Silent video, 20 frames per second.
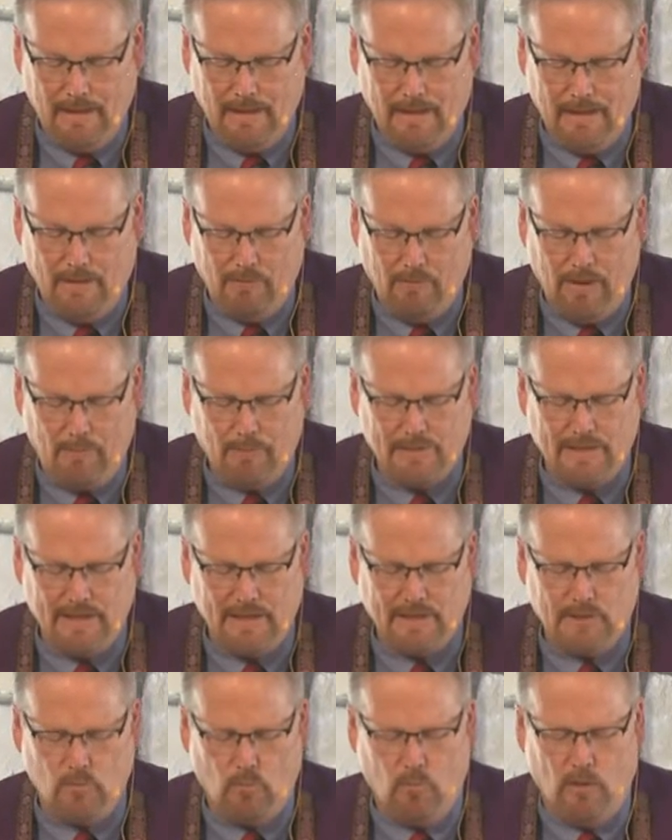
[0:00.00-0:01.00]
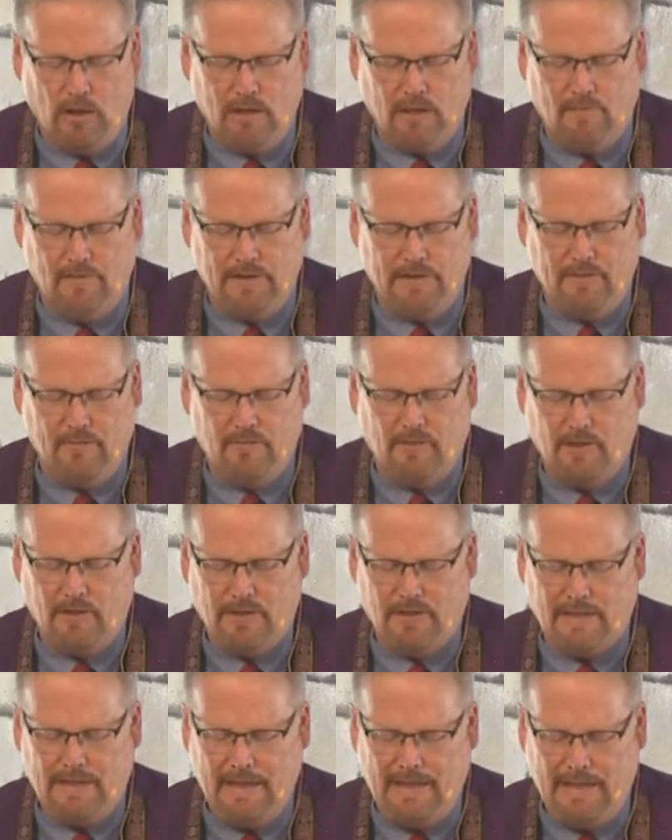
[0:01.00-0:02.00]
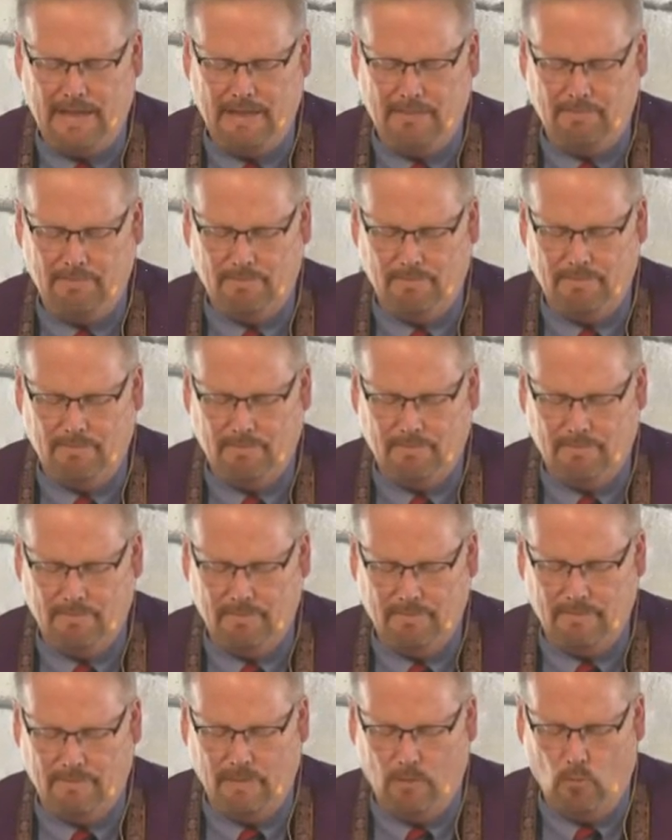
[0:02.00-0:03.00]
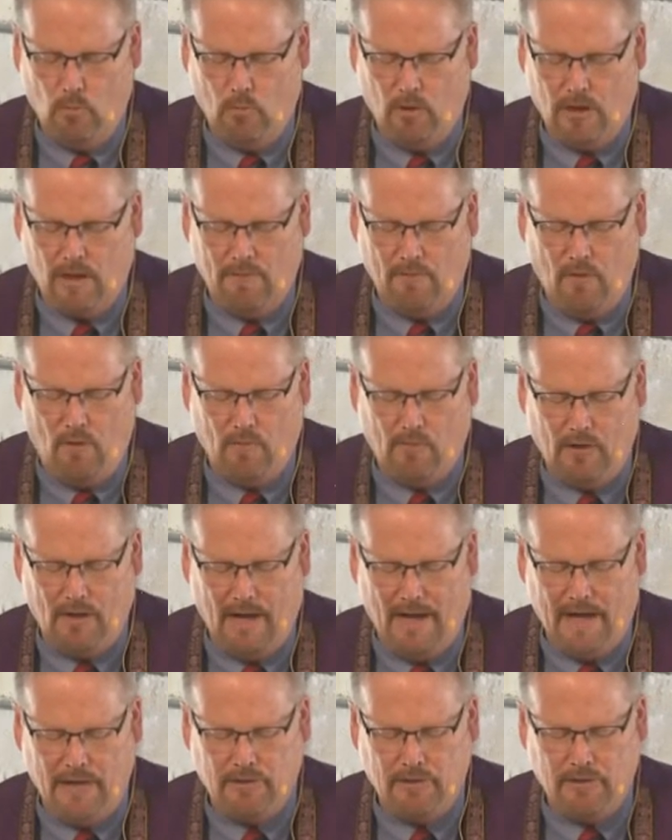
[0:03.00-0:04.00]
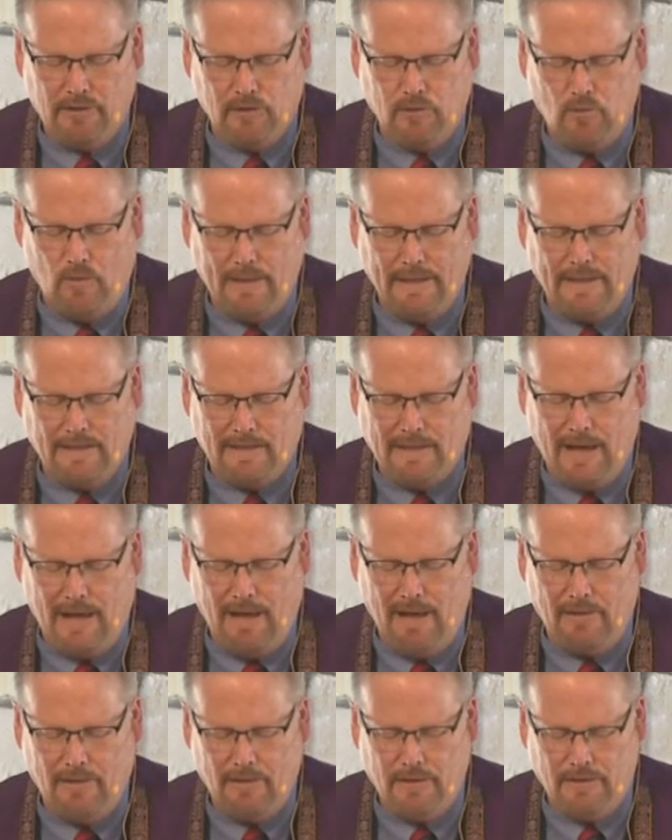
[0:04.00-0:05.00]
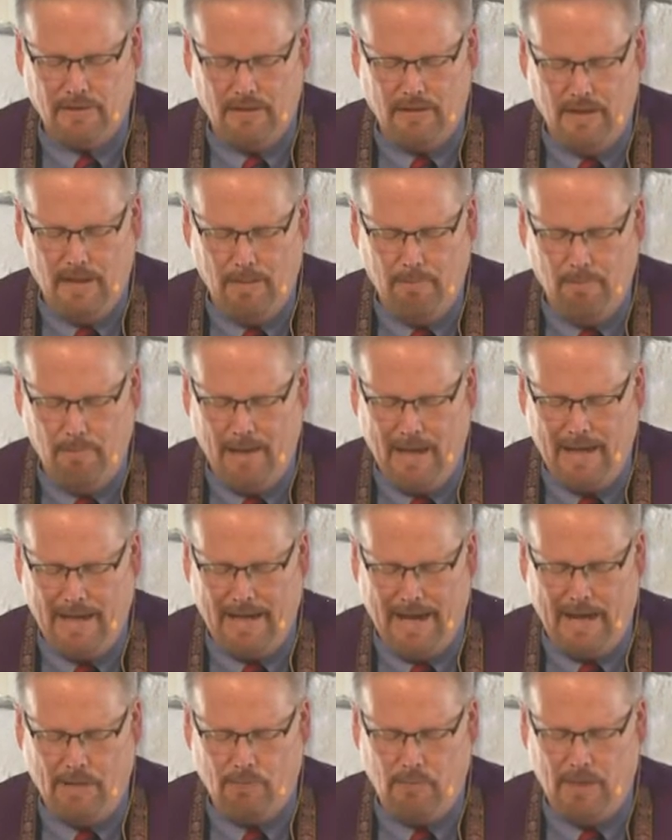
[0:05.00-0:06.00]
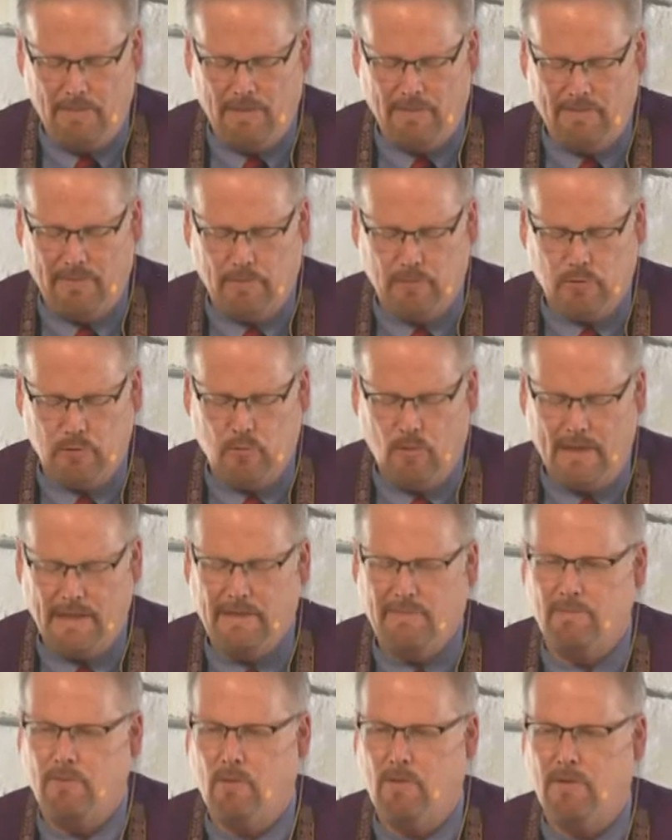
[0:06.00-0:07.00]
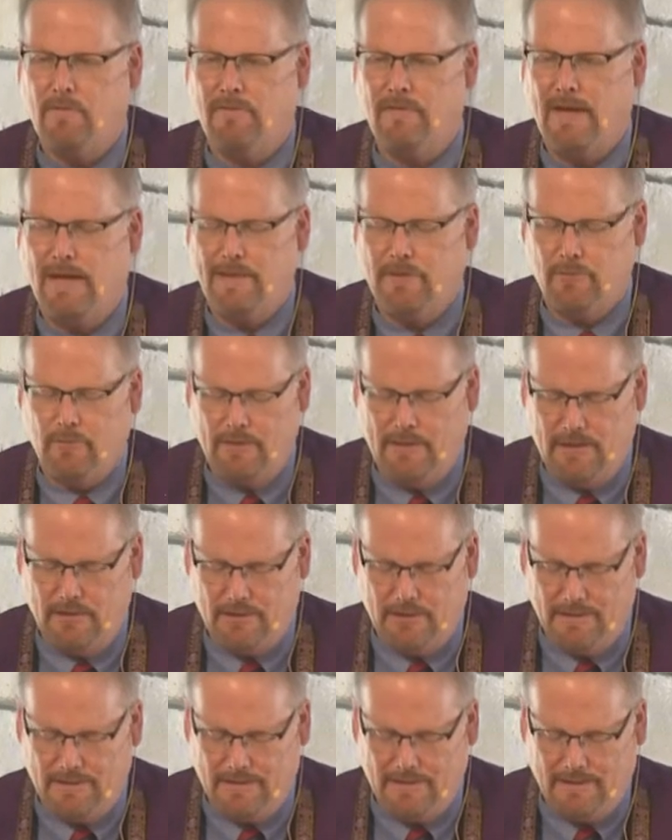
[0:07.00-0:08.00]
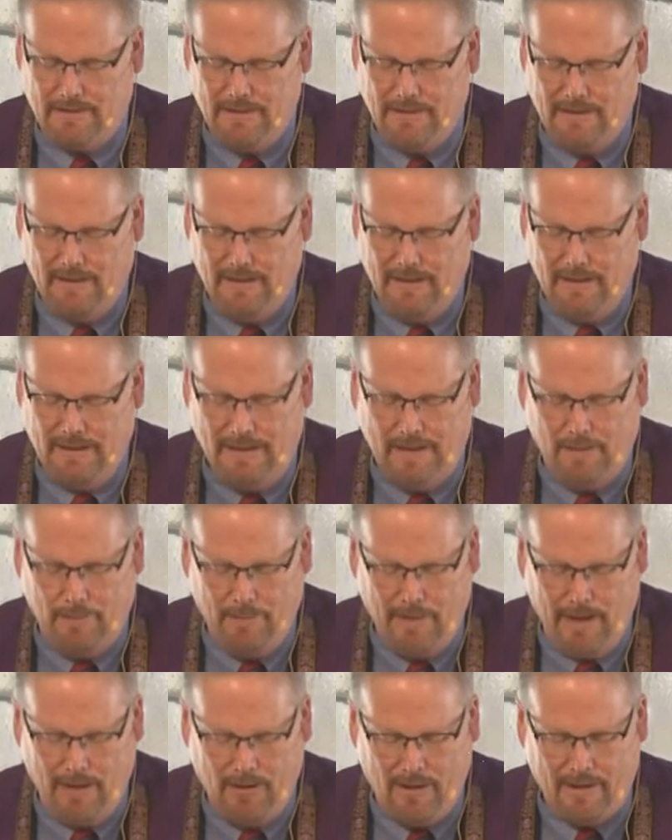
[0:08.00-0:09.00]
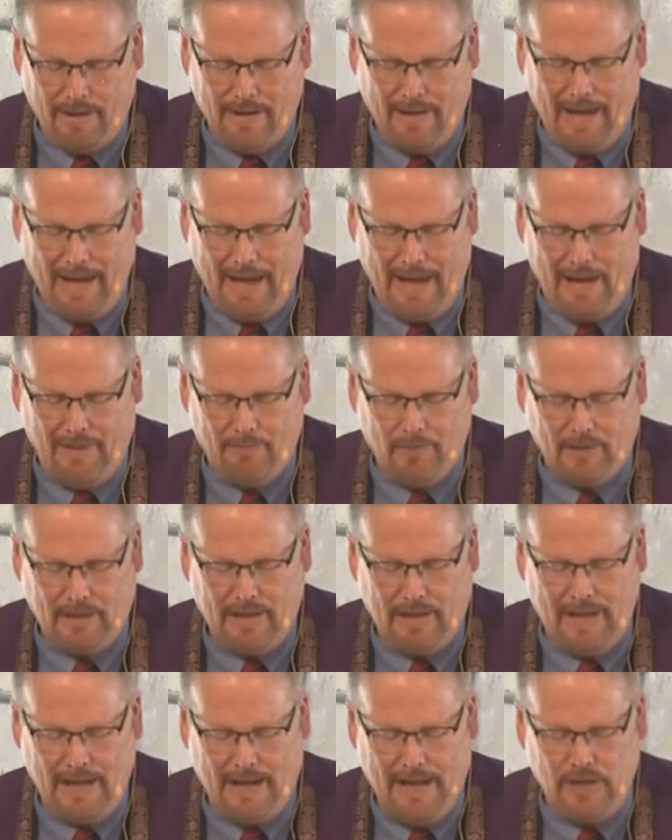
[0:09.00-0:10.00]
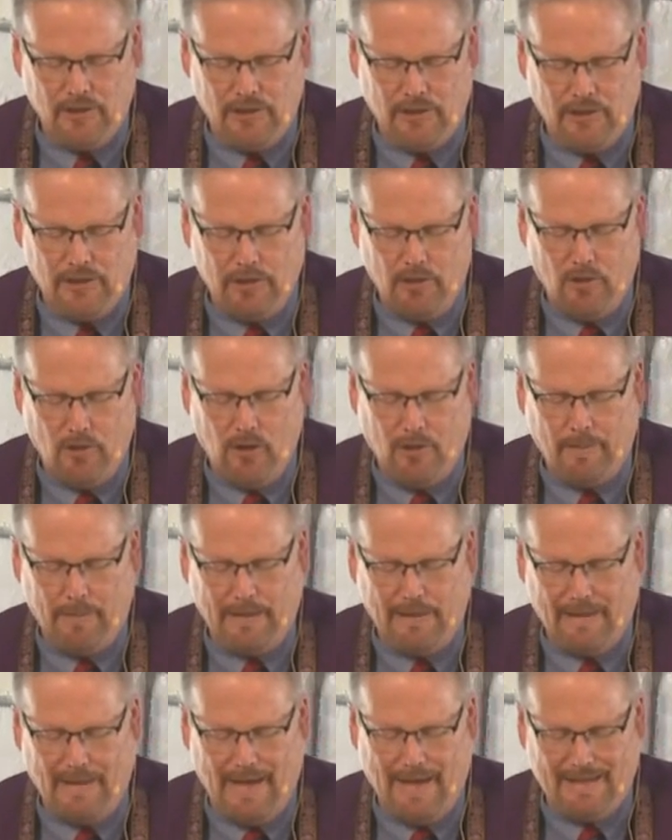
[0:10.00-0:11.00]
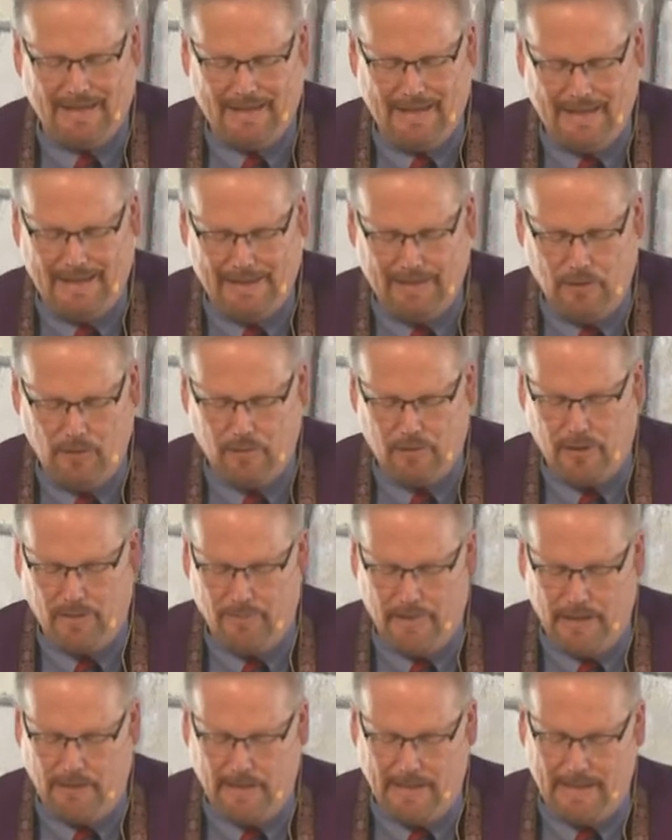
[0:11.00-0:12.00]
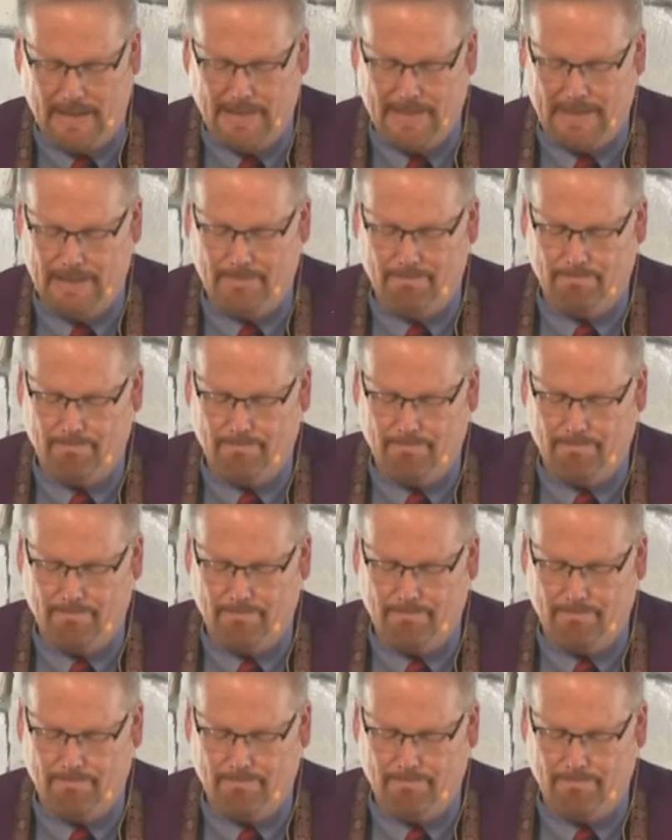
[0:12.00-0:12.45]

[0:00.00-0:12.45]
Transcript: It represents the work of a diverse team, the work of over 120 scholars, men and women from 24 faith traditions in America, Africa, Asia, Europe, and Latino communities.